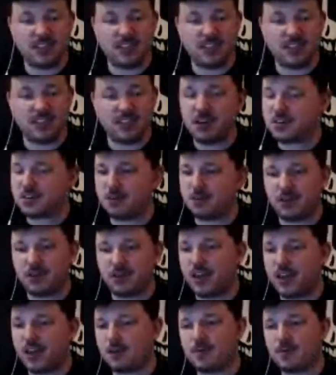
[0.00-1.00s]
He's not interested in
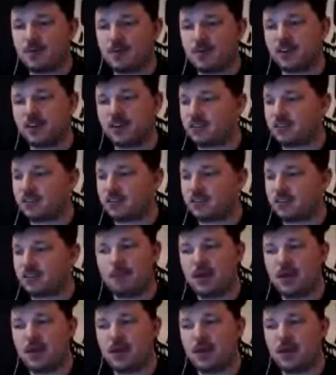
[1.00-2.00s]
playing competitively, so I'm
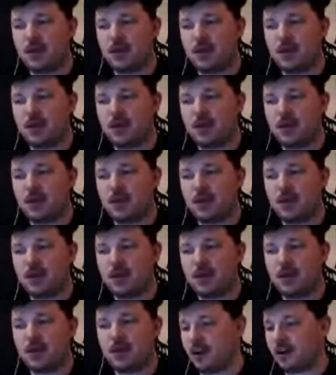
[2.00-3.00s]
happy
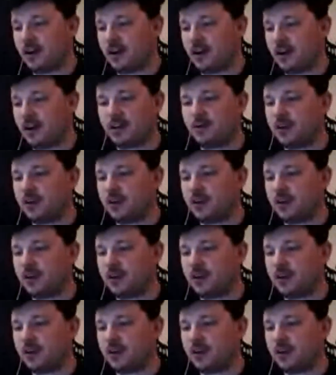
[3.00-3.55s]
to play